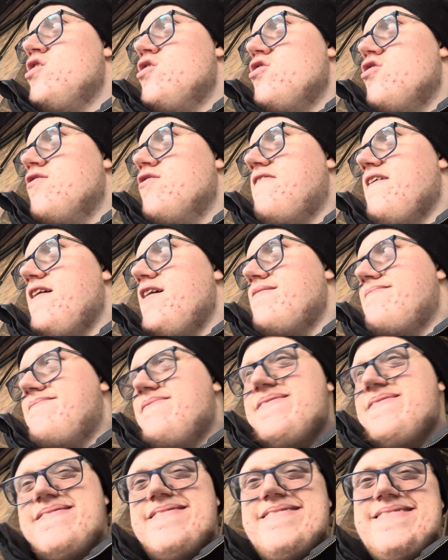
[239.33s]
although
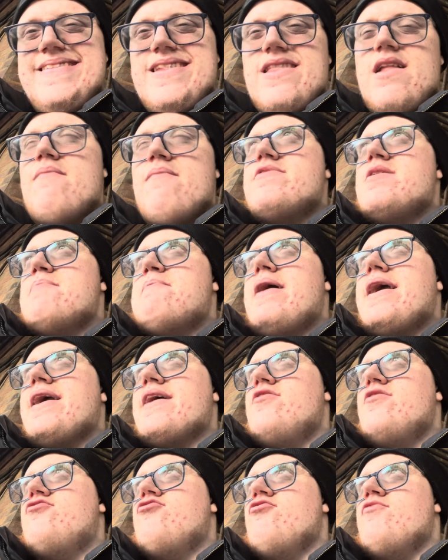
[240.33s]
I'm
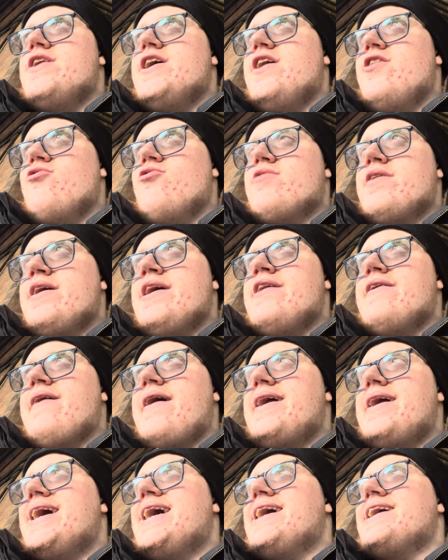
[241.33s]
debating doing Old Hill
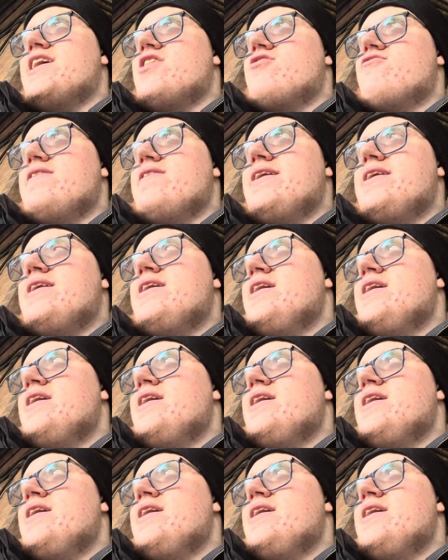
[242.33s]
and Langley Green,